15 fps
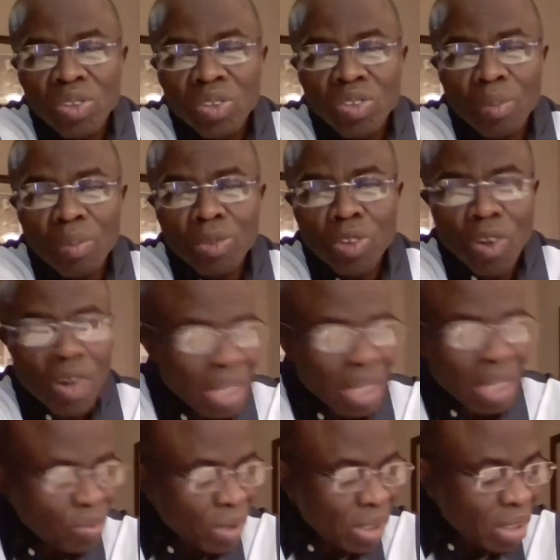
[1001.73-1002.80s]
Some
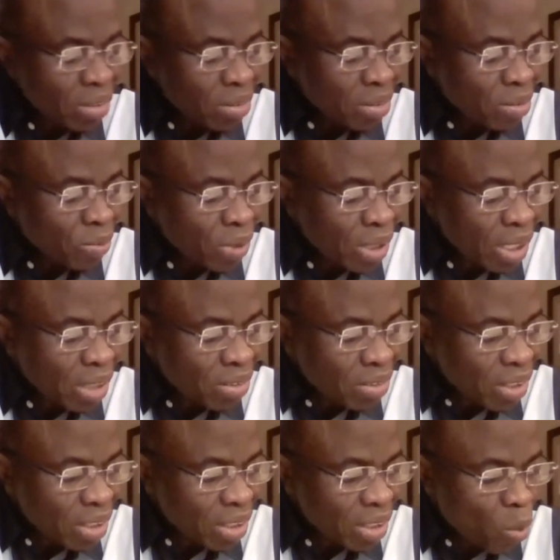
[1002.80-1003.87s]
scholars, when they, when they
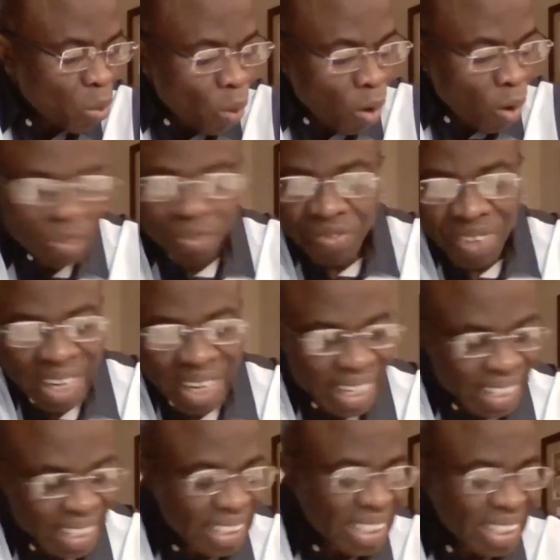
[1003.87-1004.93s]
see the word
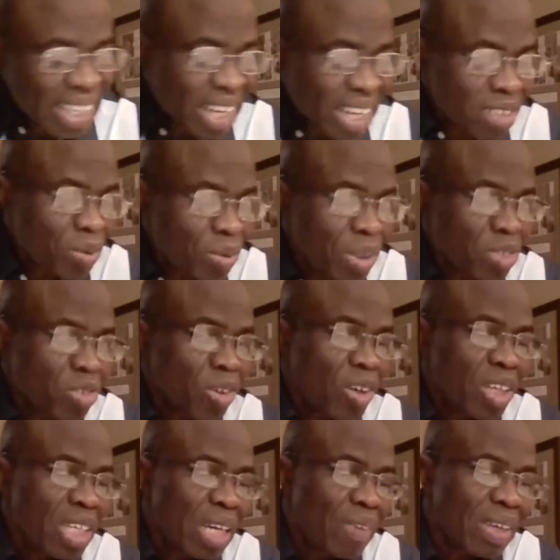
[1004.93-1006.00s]
vine, as we saw
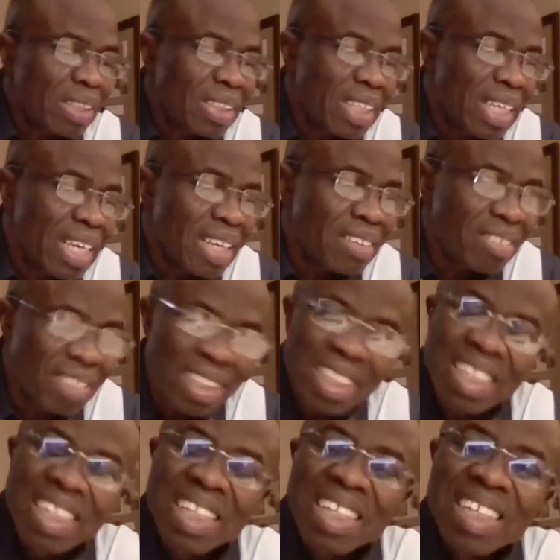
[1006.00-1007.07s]
in our text,
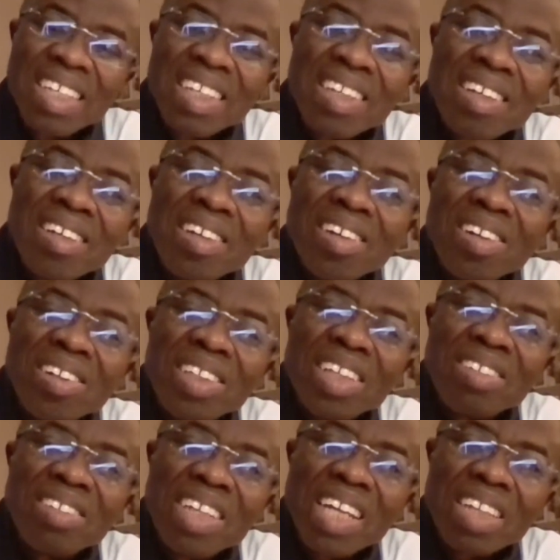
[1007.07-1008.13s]
uh,
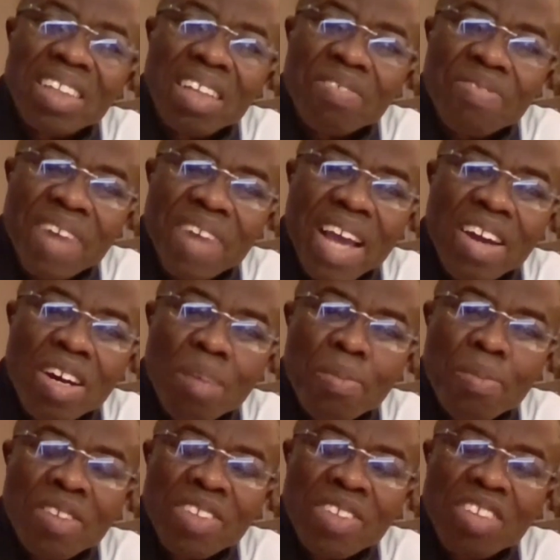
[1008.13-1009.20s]
they say that the vine
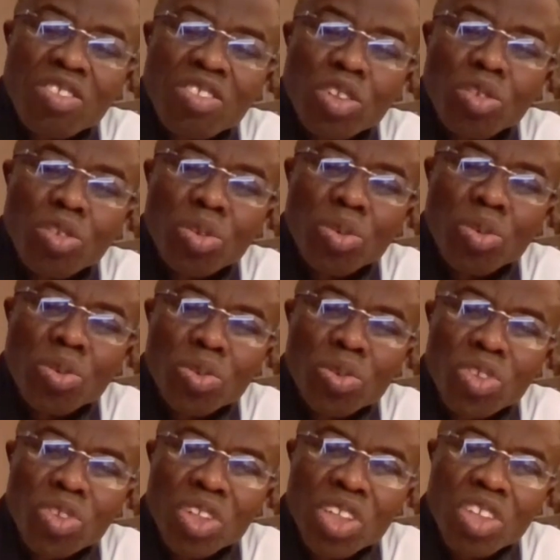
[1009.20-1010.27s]
represents the
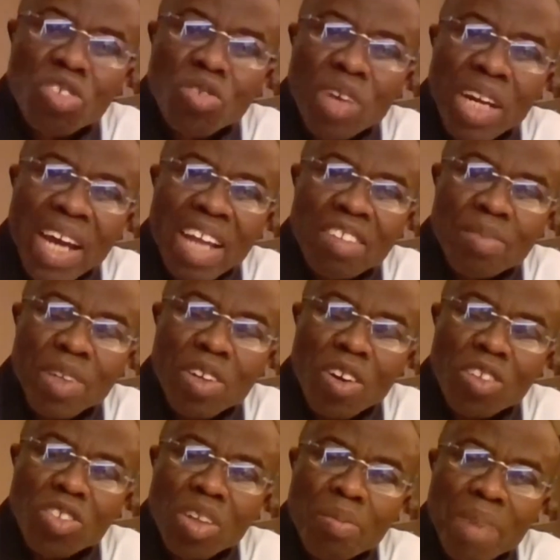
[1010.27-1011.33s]
Jews, the Israelites,
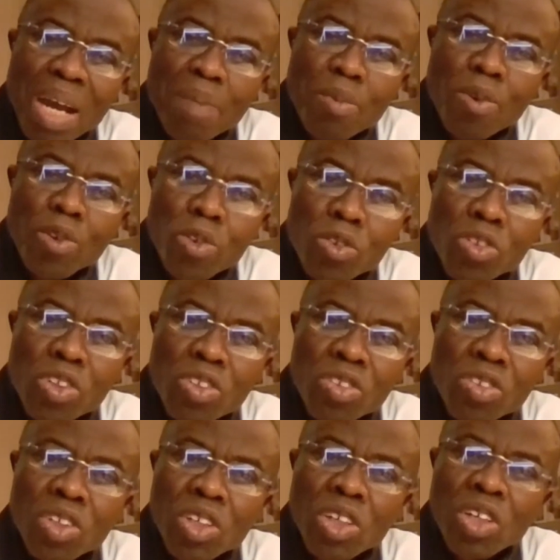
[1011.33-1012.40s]
because the Bible
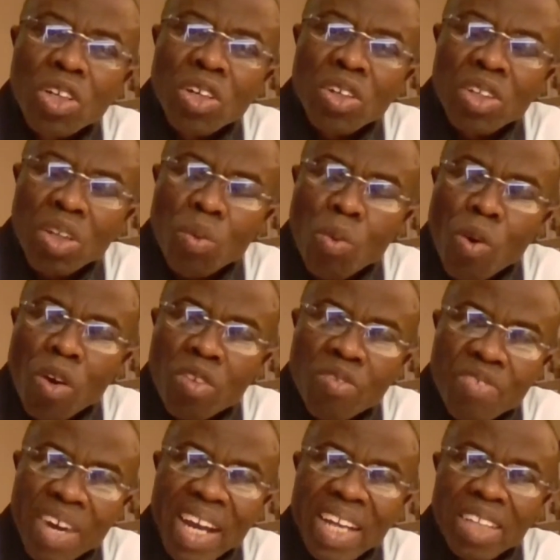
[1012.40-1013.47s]
uses the word
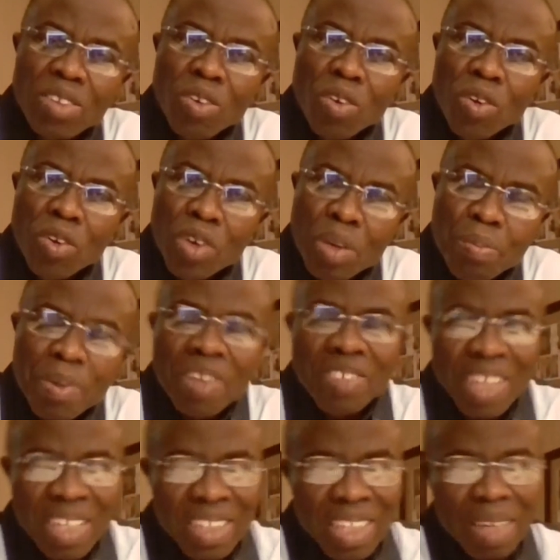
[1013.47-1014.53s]
vine to
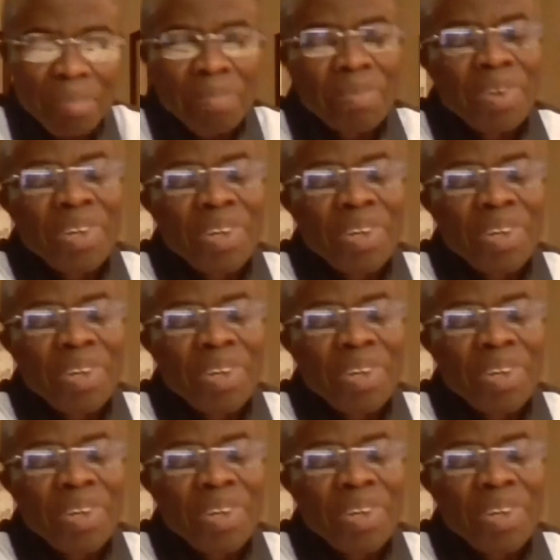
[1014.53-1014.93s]
represent them.